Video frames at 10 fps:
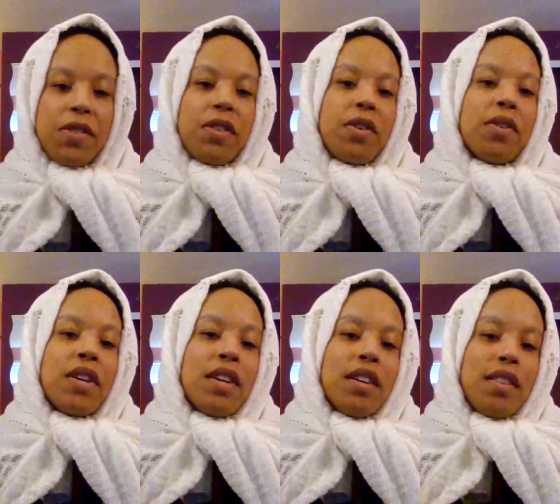so
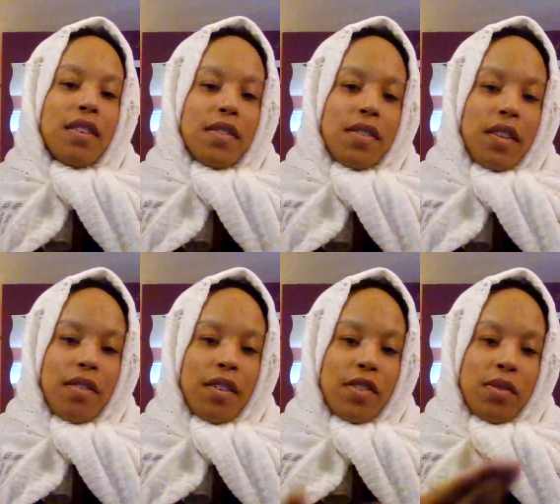this
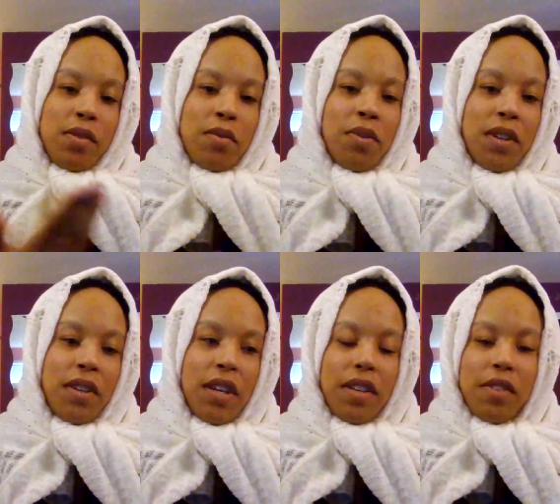series would
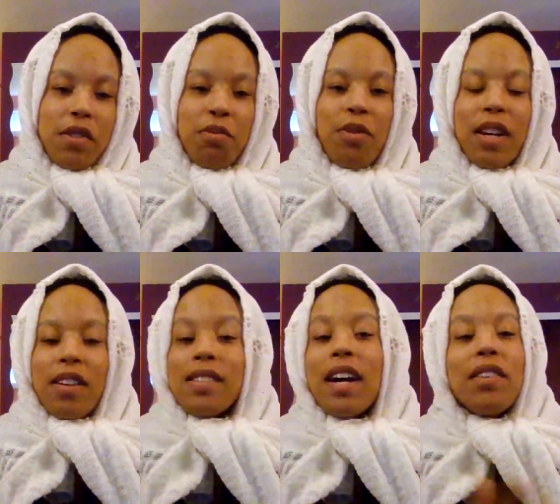not
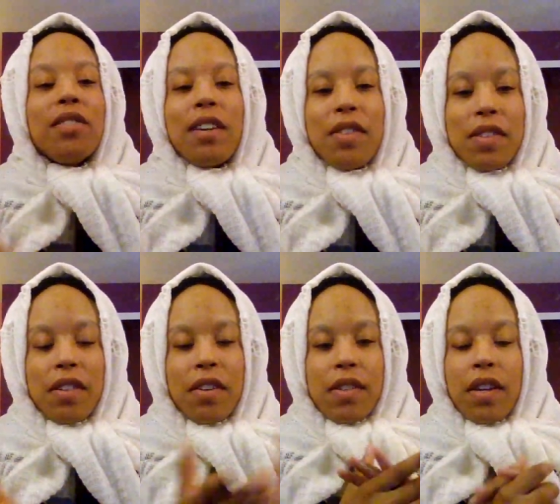disappoint because I do love this
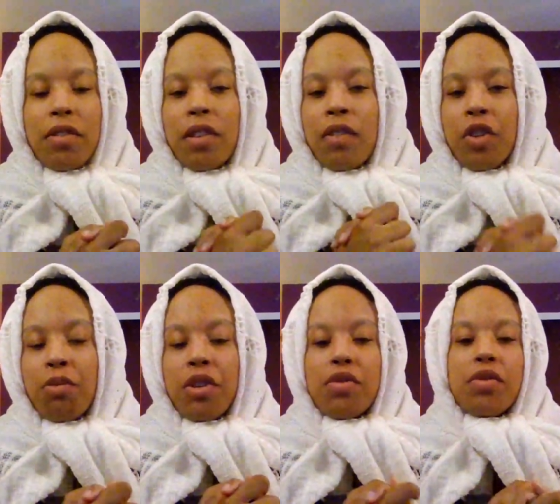series. I do love
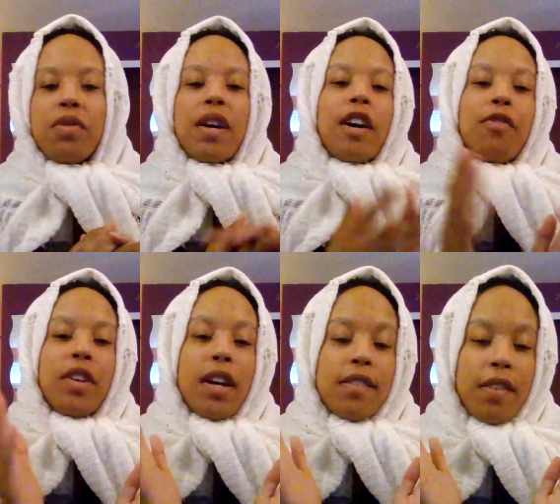Yomino Tsugai. If you
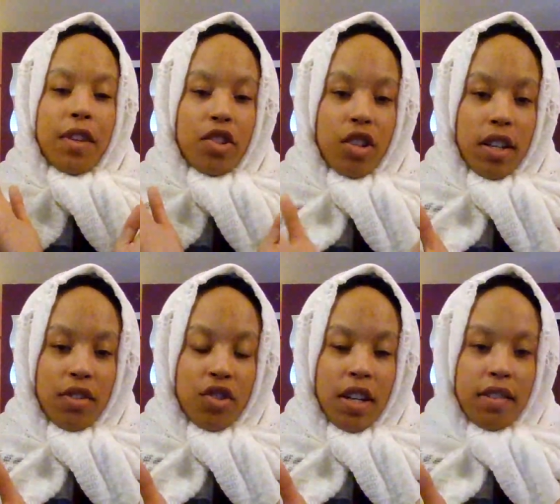guys have not check-
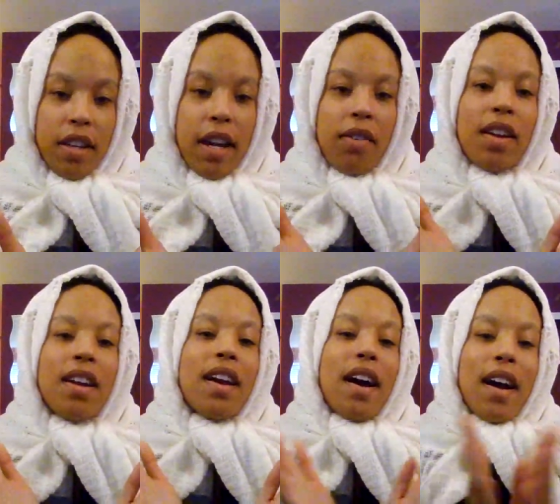checked it out,
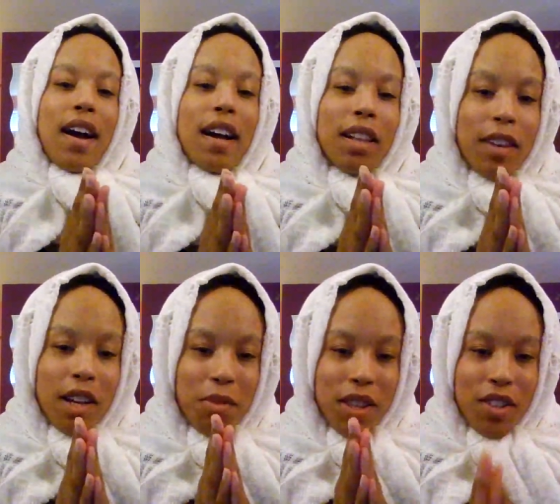I highly
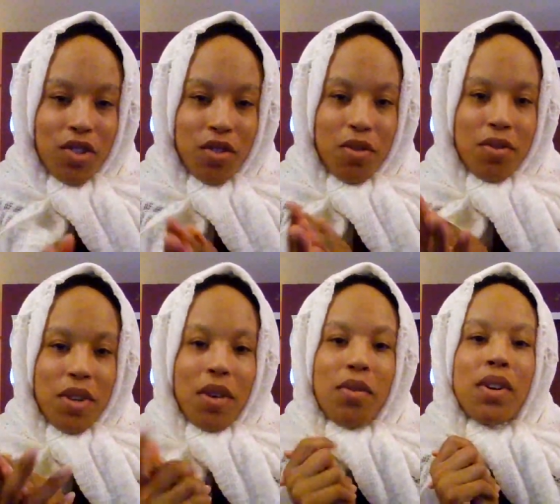recommend that you do
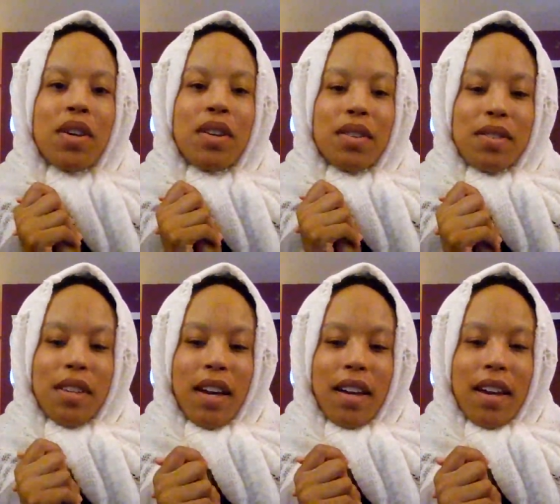so.
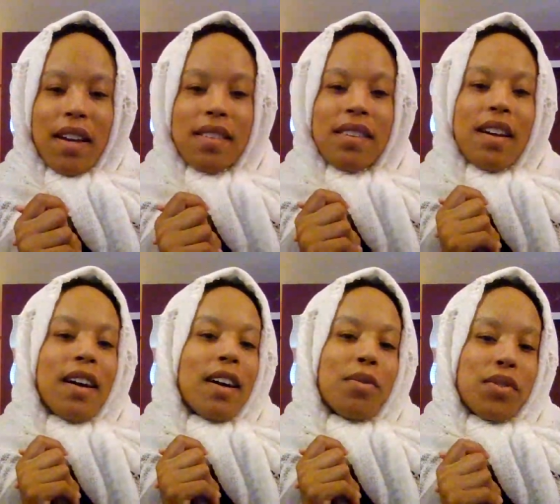So yeah, guys,
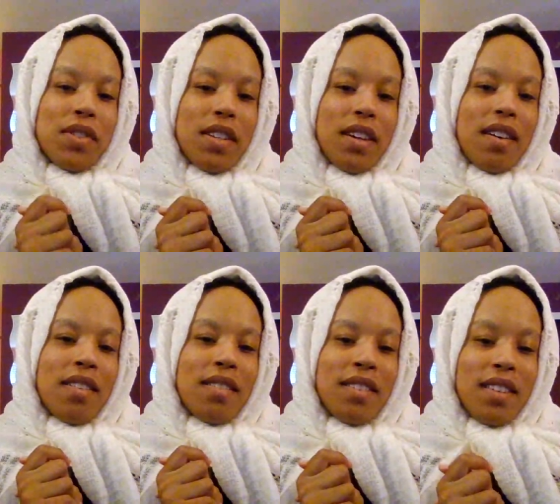I will see
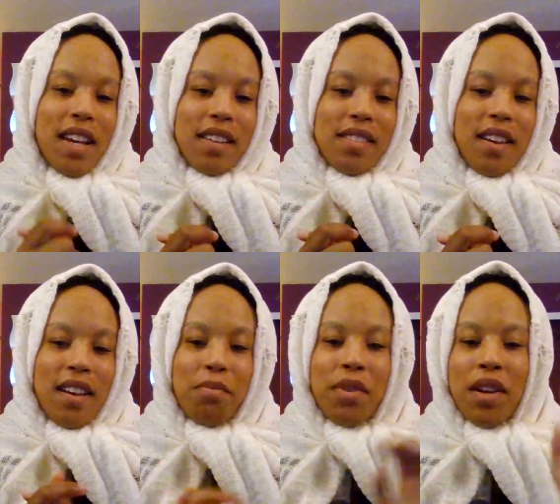y'all next
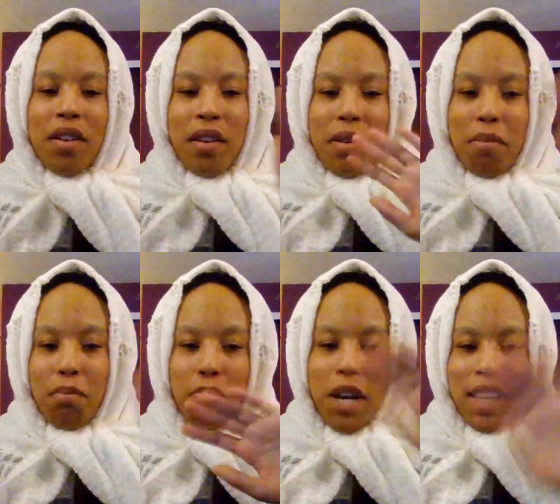time.
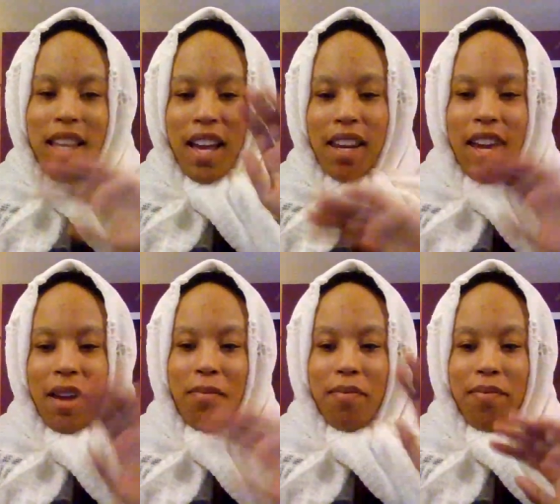Mata ne.